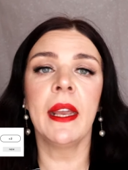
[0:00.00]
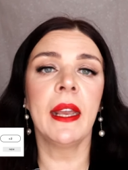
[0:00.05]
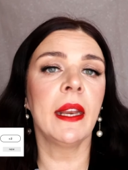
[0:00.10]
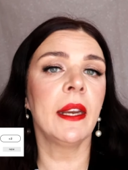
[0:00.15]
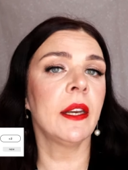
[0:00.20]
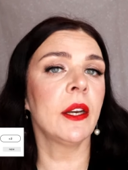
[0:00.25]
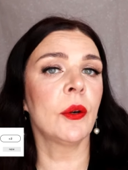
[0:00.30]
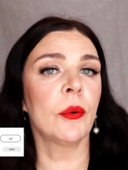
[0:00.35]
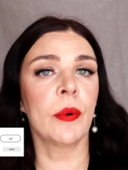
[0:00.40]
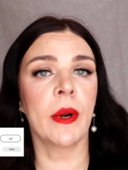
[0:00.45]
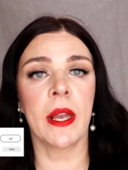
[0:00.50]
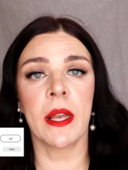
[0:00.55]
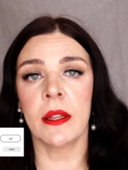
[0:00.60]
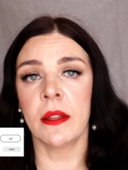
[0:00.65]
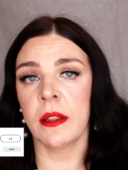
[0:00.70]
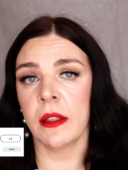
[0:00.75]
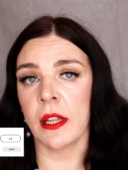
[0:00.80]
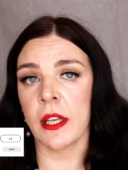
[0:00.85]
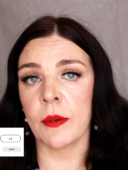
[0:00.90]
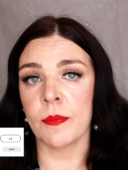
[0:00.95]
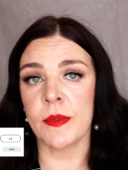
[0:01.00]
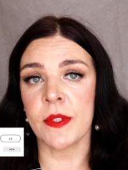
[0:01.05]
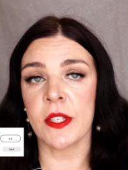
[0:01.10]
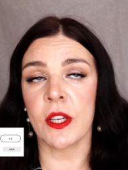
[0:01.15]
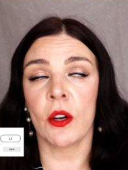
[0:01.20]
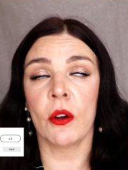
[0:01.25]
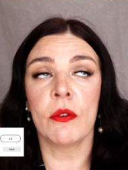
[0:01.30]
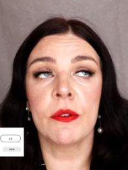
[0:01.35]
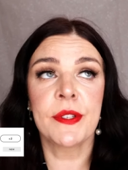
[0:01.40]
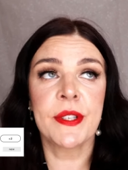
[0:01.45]
any red
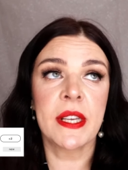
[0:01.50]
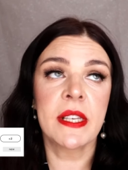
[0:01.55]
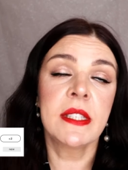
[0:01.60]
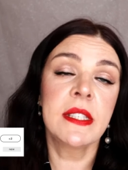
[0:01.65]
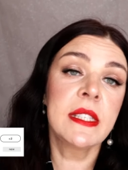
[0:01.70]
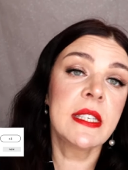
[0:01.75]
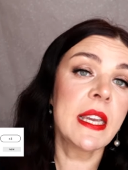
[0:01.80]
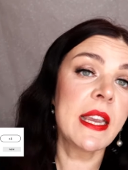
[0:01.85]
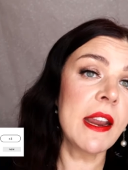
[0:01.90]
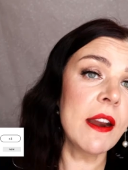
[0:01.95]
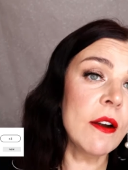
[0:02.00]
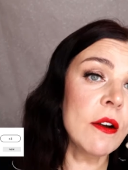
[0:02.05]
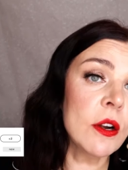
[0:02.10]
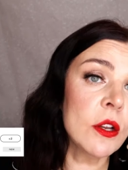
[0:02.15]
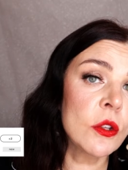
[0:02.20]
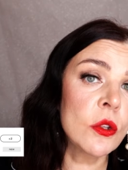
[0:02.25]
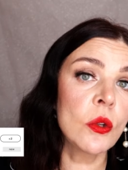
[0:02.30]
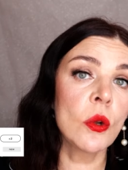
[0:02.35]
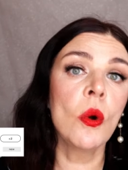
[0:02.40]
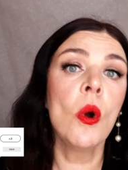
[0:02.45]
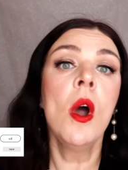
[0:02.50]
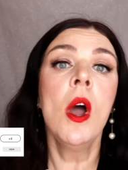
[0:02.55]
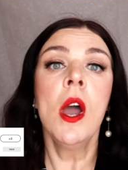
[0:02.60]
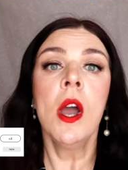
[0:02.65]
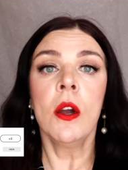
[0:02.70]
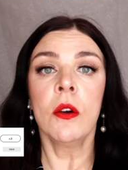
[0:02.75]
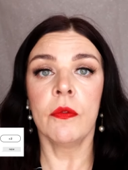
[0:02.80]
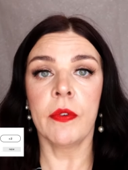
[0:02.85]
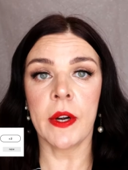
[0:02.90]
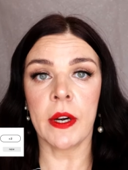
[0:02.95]
lipstick because they scared to
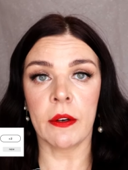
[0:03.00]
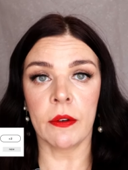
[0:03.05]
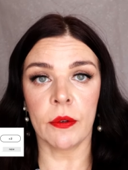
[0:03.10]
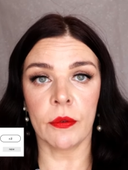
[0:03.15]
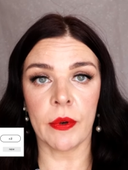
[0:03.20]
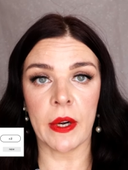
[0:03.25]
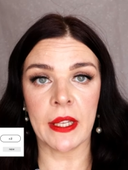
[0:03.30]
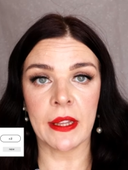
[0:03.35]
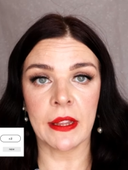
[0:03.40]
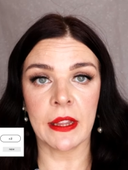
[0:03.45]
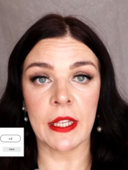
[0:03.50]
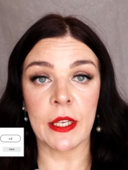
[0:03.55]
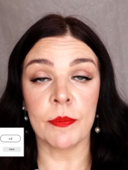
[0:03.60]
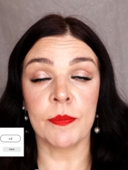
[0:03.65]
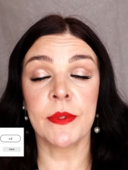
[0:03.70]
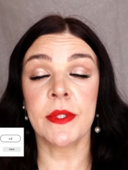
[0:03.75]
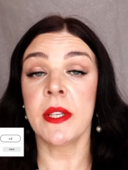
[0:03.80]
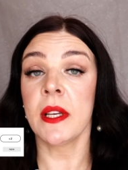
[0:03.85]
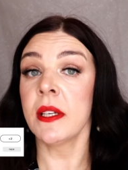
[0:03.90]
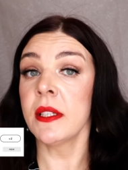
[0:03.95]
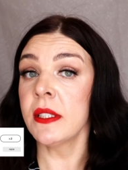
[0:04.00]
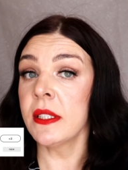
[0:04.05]
wear red lipstick.